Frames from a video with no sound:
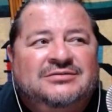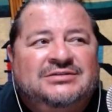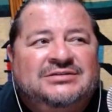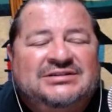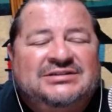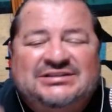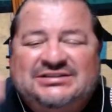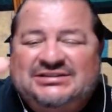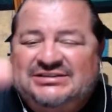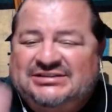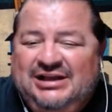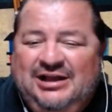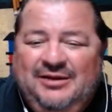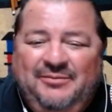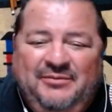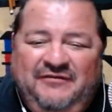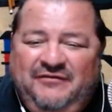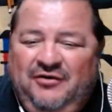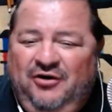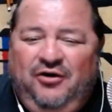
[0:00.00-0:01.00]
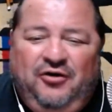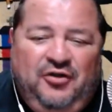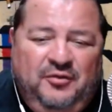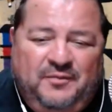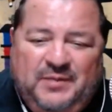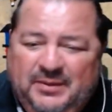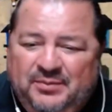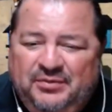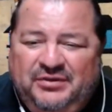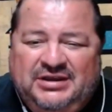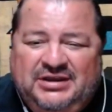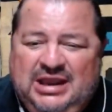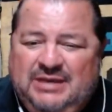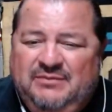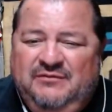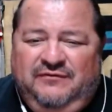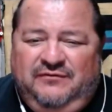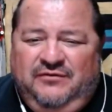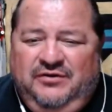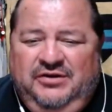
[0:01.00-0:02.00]
the sum of all the people that came
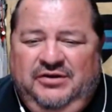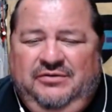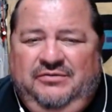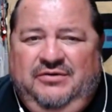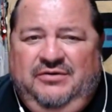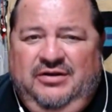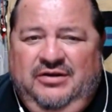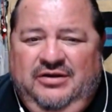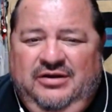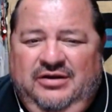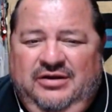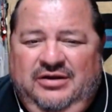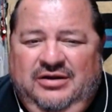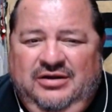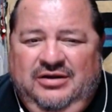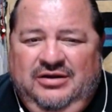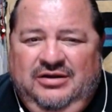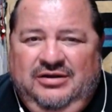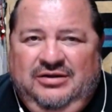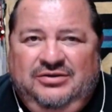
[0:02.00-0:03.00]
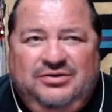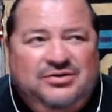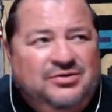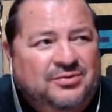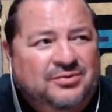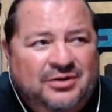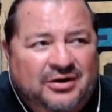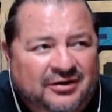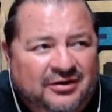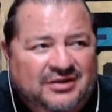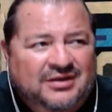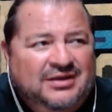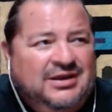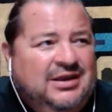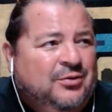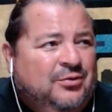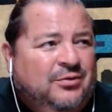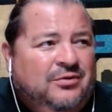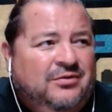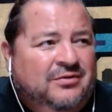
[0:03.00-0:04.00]
before you. You are the
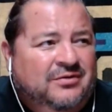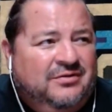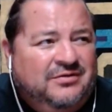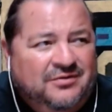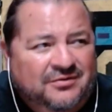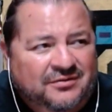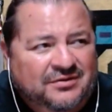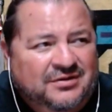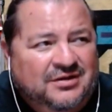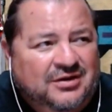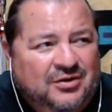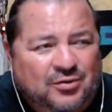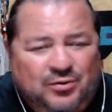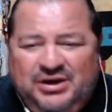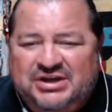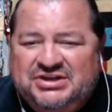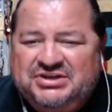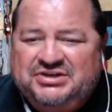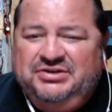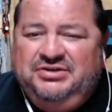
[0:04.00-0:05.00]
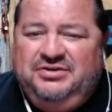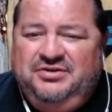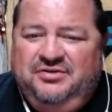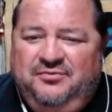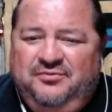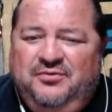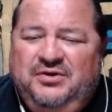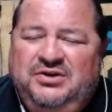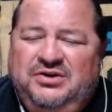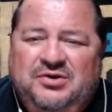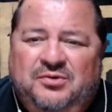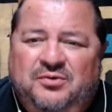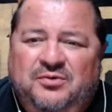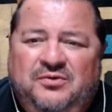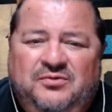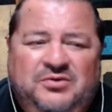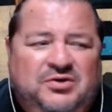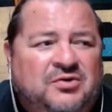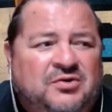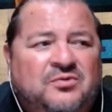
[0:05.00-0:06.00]
equal. You're the equation. You're
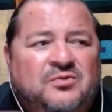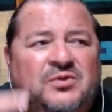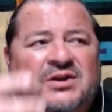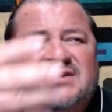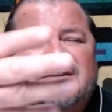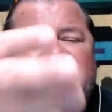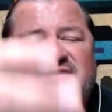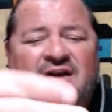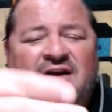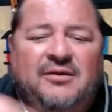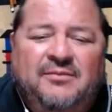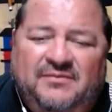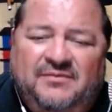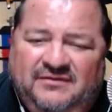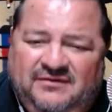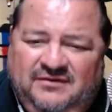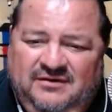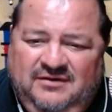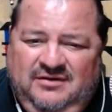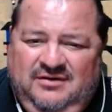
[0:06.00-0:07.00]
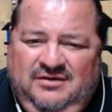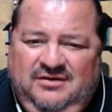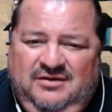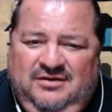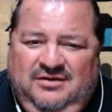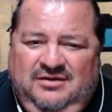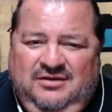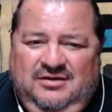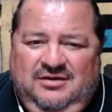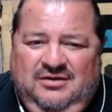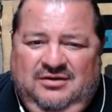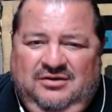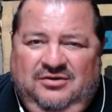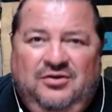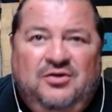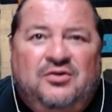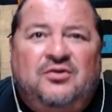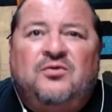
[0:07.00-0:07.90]
what's comes. Here's